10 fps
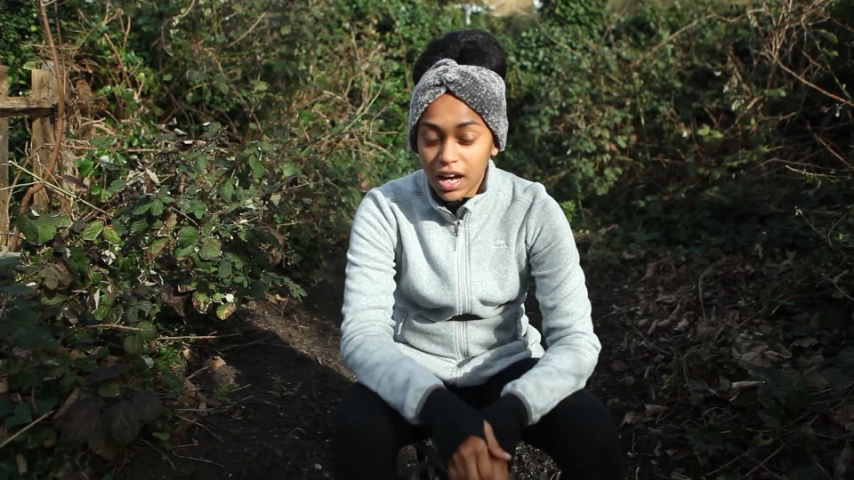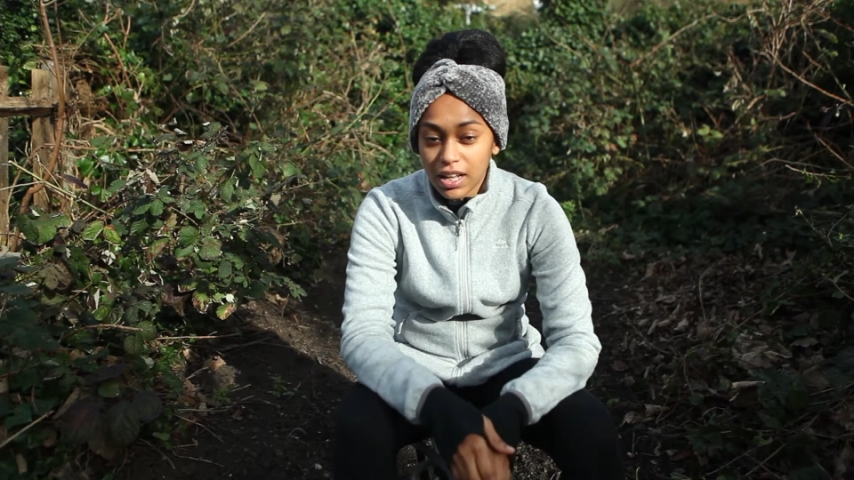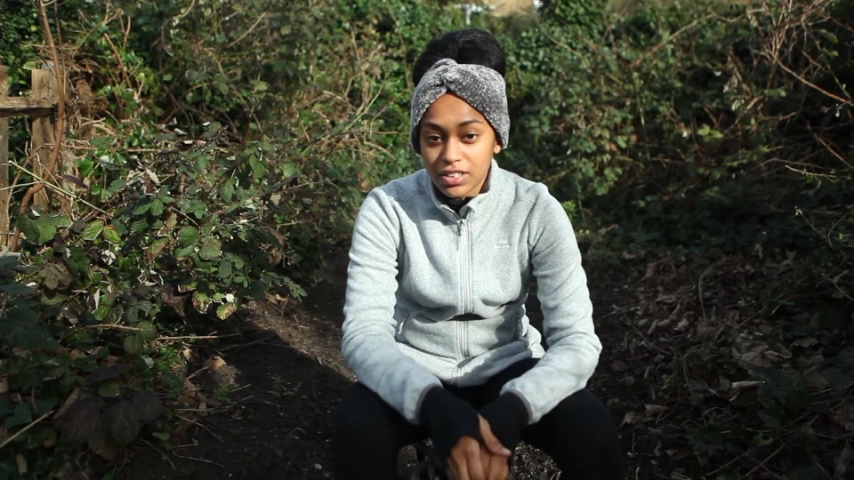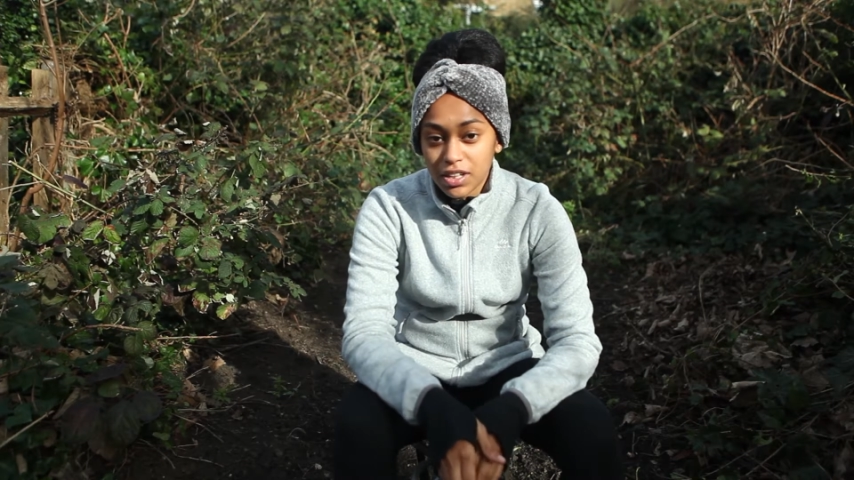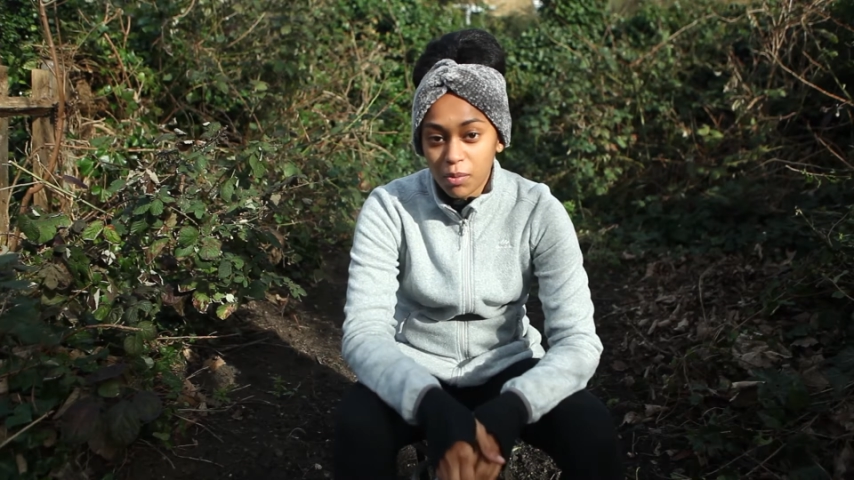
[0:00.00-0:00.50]

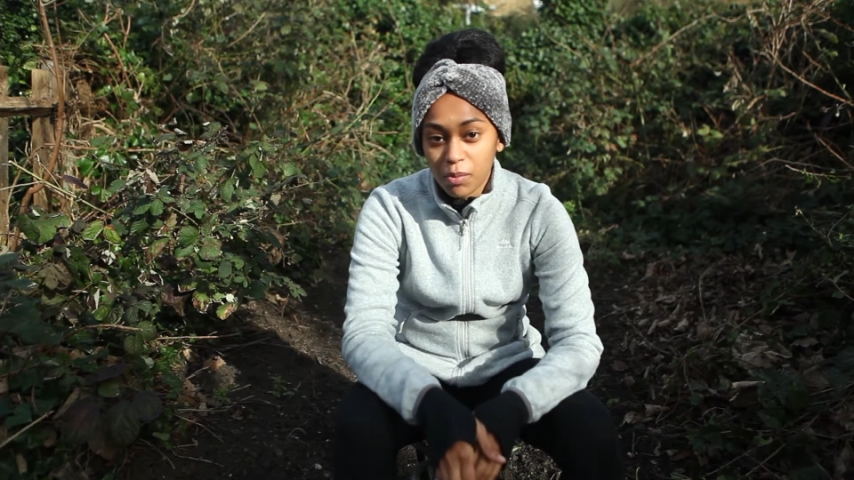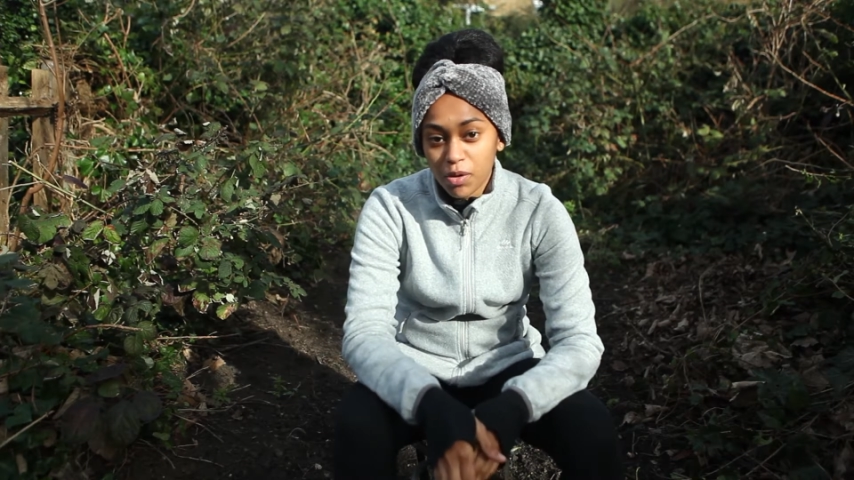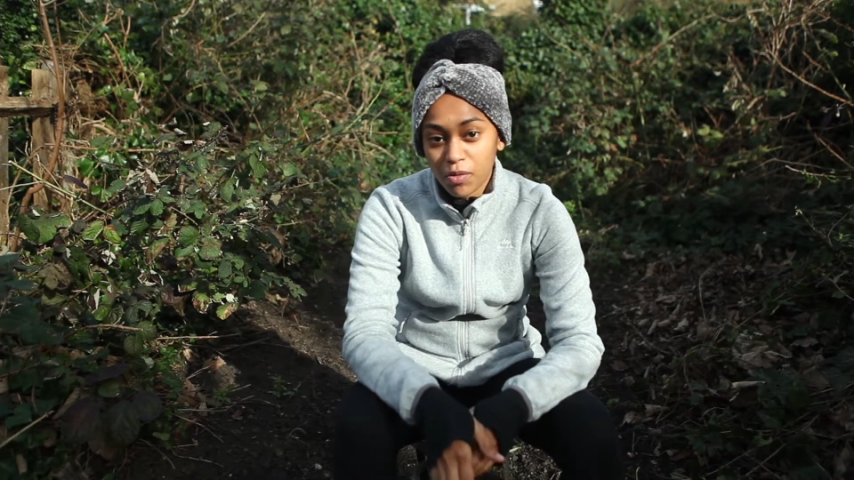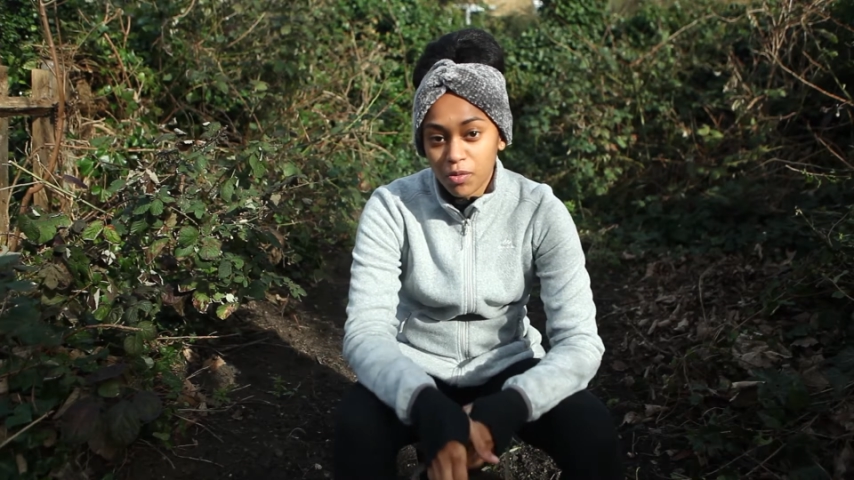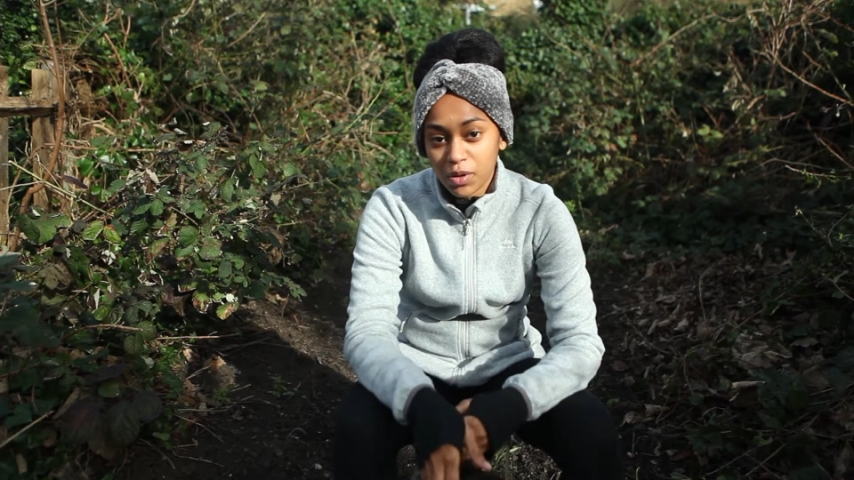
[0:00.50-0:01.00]
and some
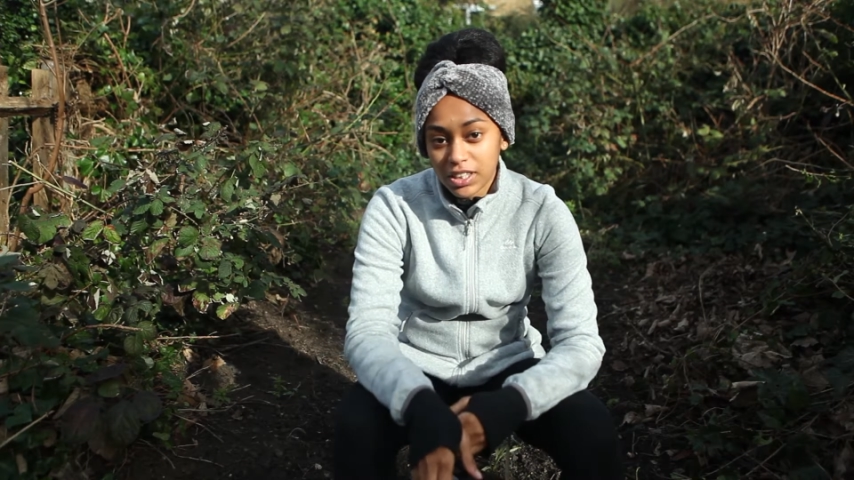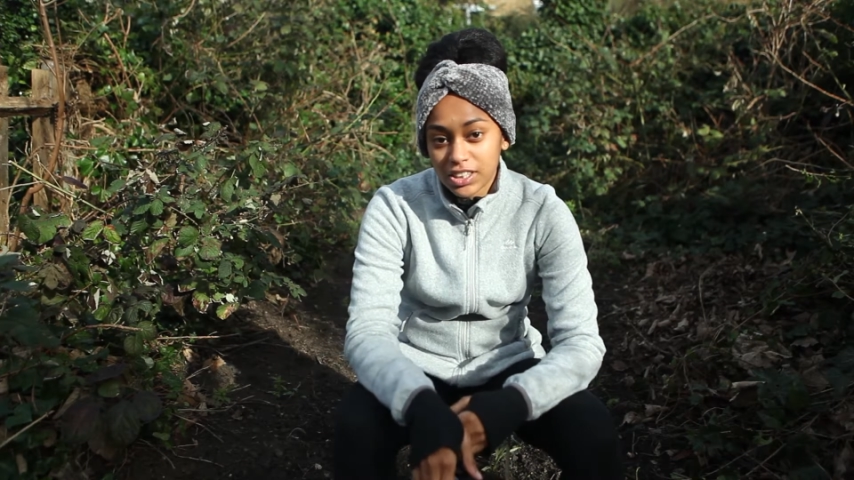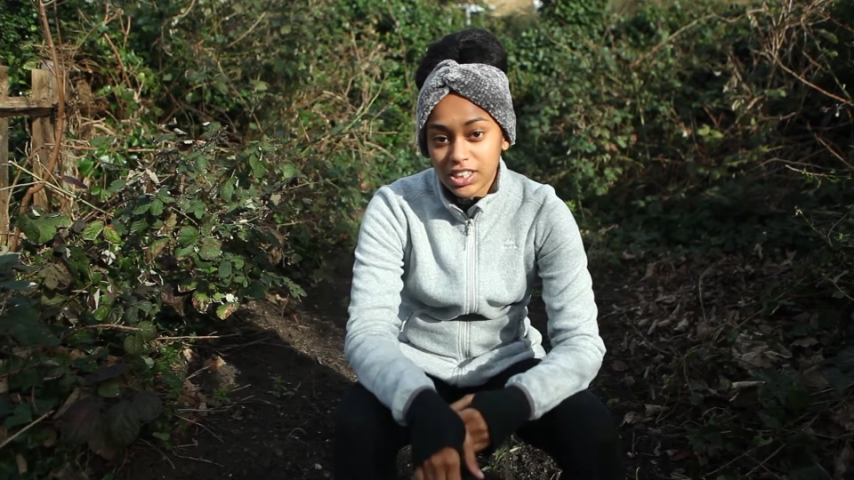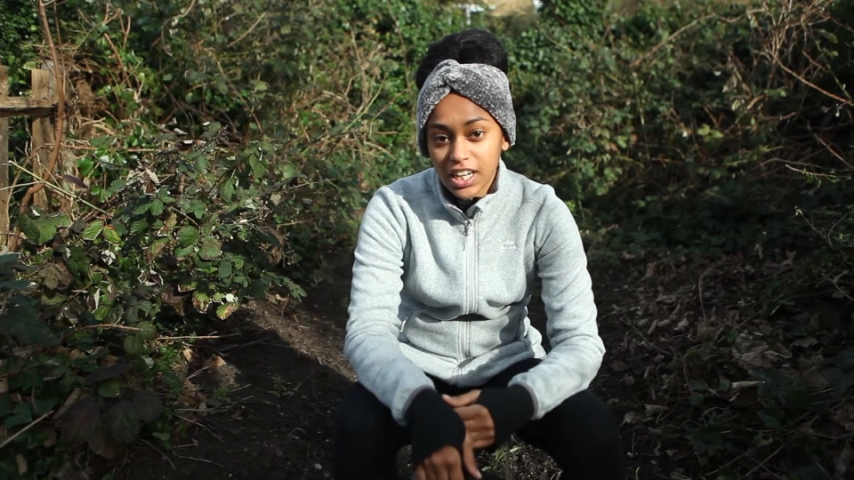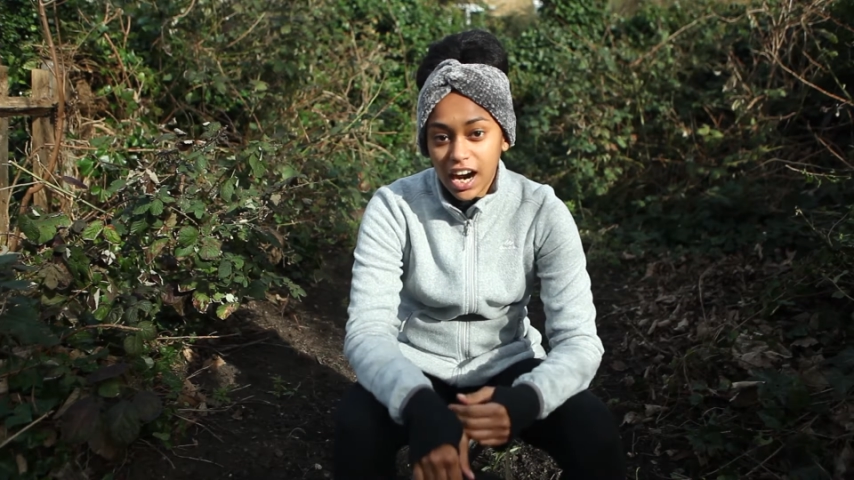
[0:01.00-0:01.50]
of
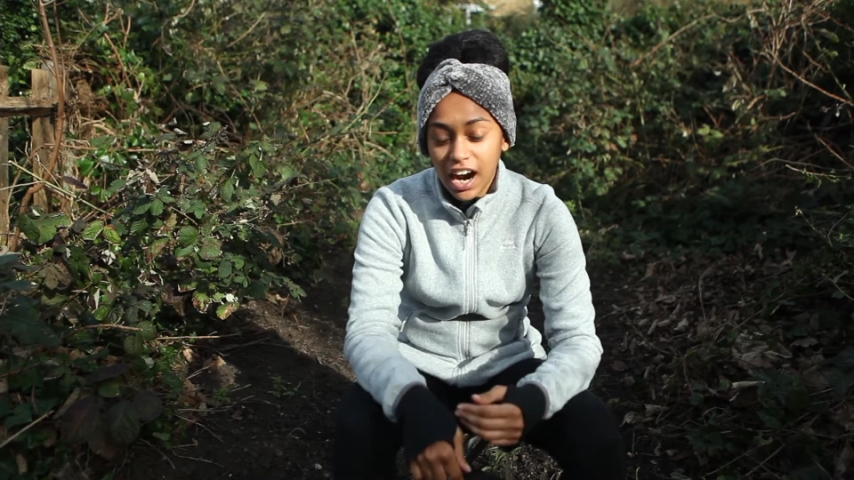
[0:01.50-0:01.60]
which